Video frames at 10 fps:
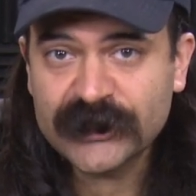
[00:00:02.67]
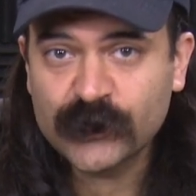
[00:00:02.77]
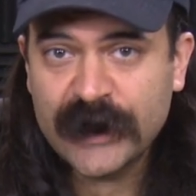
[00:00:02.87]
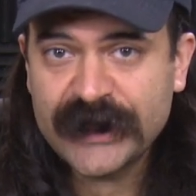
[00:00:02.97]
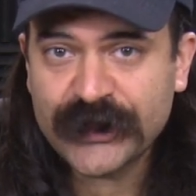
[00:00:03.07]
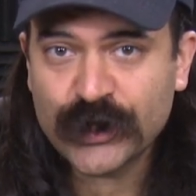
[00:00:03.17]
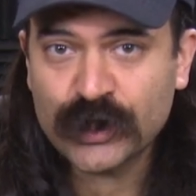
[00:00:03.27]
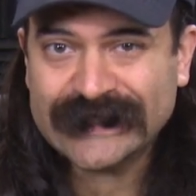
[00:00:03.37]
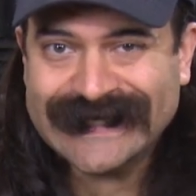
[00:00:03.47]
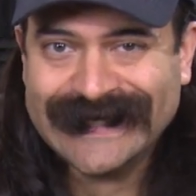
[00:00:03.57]
It's week
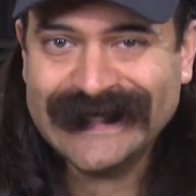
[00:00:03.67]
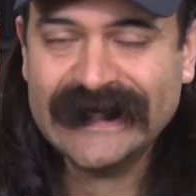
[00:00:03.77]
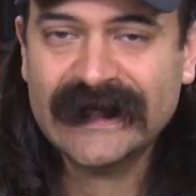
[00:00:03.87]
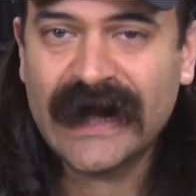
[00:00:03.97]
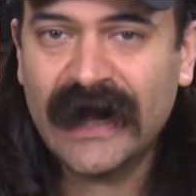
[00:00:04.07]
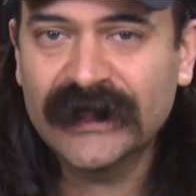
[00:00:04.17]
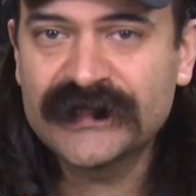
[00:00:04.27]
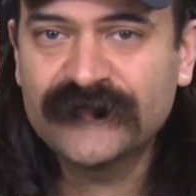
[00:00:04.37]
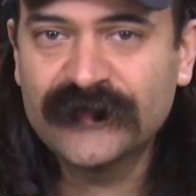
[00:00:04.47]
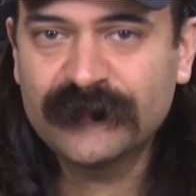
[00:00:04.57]
13 in
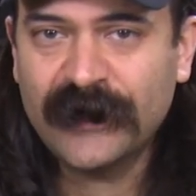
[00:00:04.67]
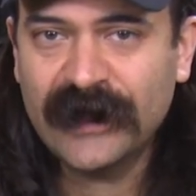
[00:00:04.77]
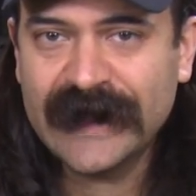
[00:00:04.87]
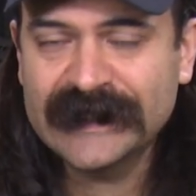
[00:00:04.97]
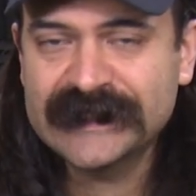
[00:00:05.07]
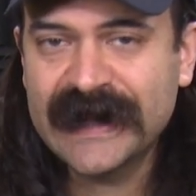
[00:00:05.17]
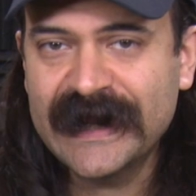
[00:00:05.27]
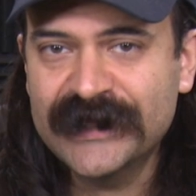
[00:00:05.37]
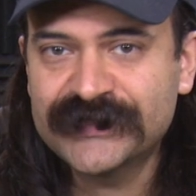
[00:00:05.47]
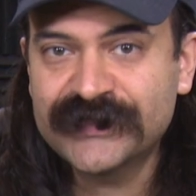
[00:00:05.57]
college football, and today
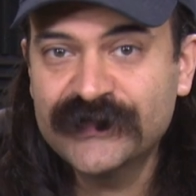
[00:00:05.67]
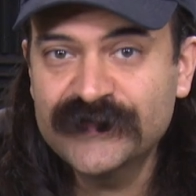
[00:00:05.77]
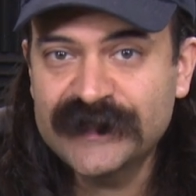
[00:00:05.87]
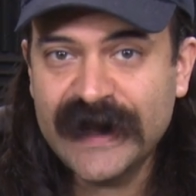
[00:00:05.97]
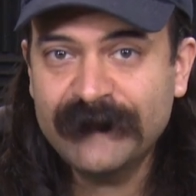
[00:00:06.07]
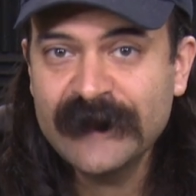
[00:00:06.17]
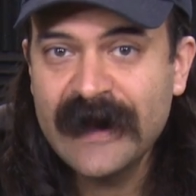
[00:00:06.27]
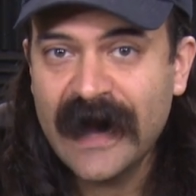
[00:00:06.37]
is Tuesday,